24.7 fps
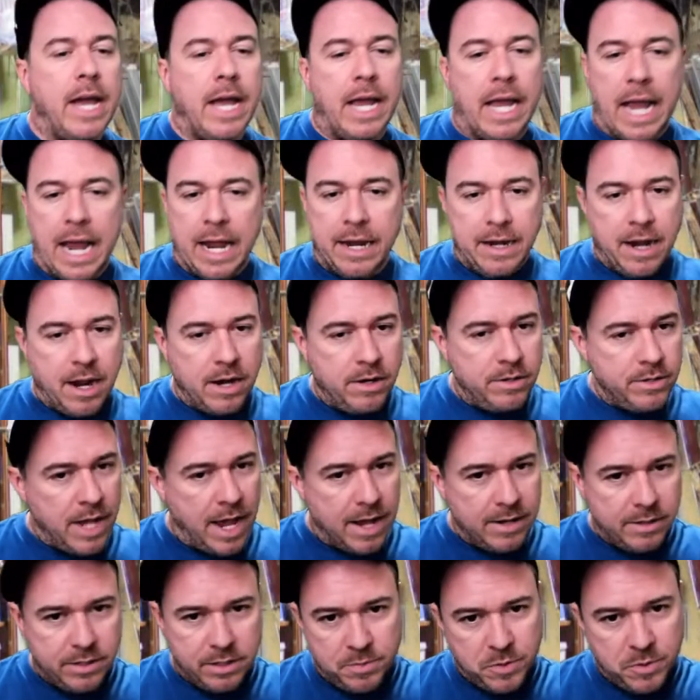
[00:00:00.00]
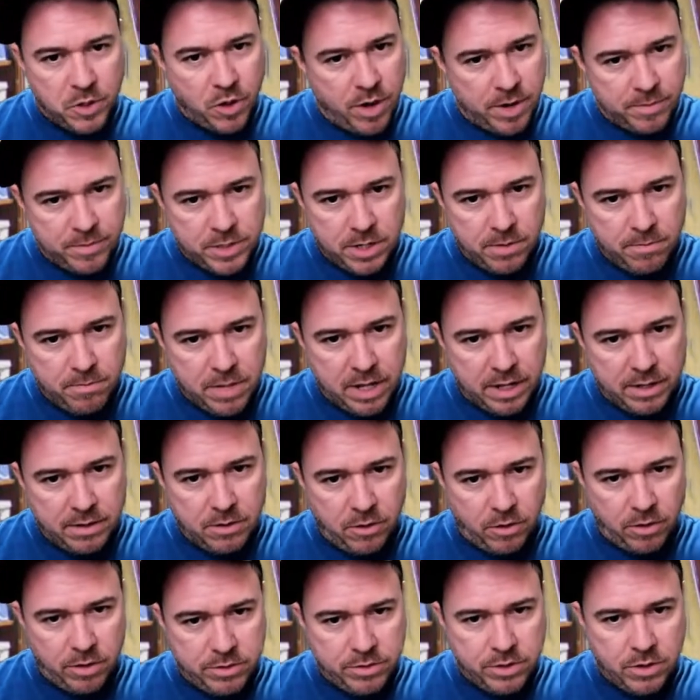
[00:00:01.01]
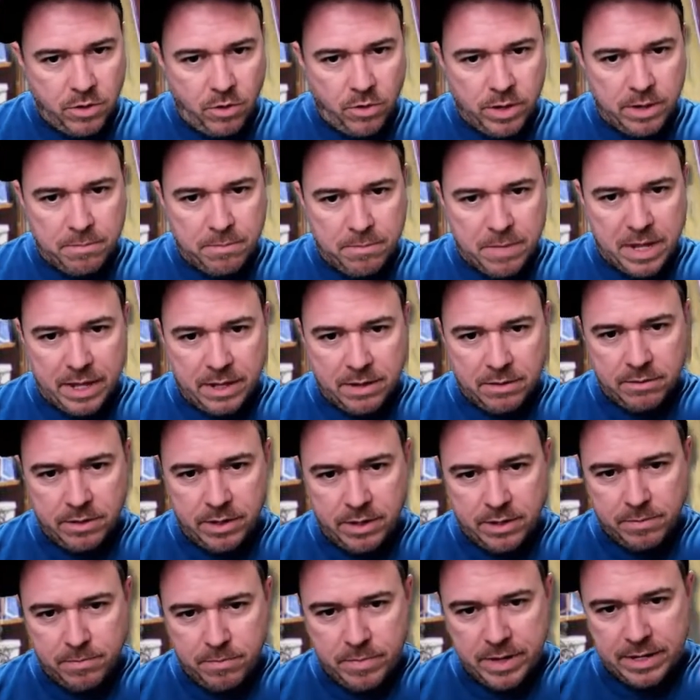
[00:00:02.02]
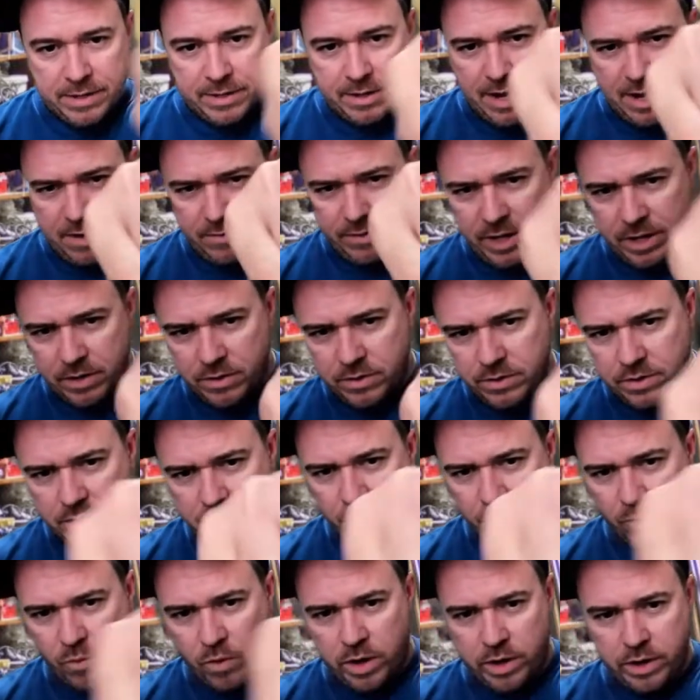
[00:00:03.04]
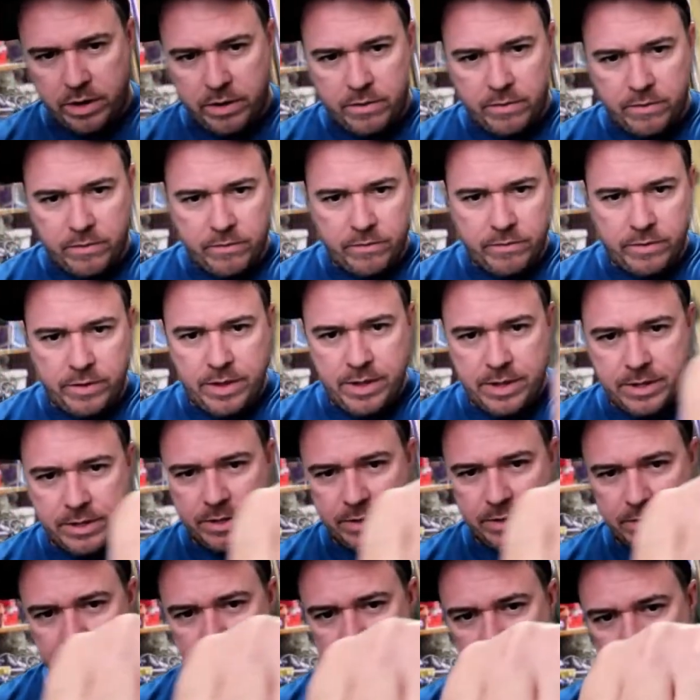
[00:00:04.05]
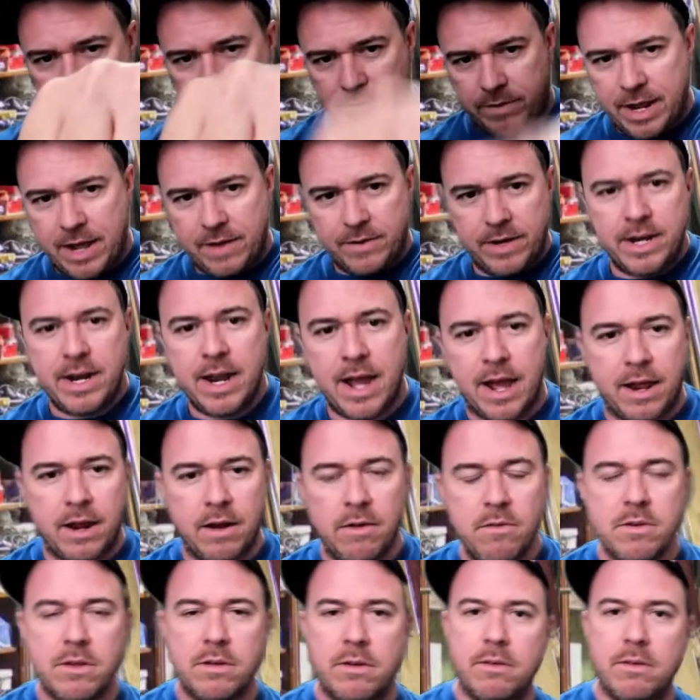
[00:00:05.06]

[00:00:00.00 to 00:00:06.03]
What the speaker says: And there's that subscription button or a join button. It's down here somewhere. It's, yeah, down in there.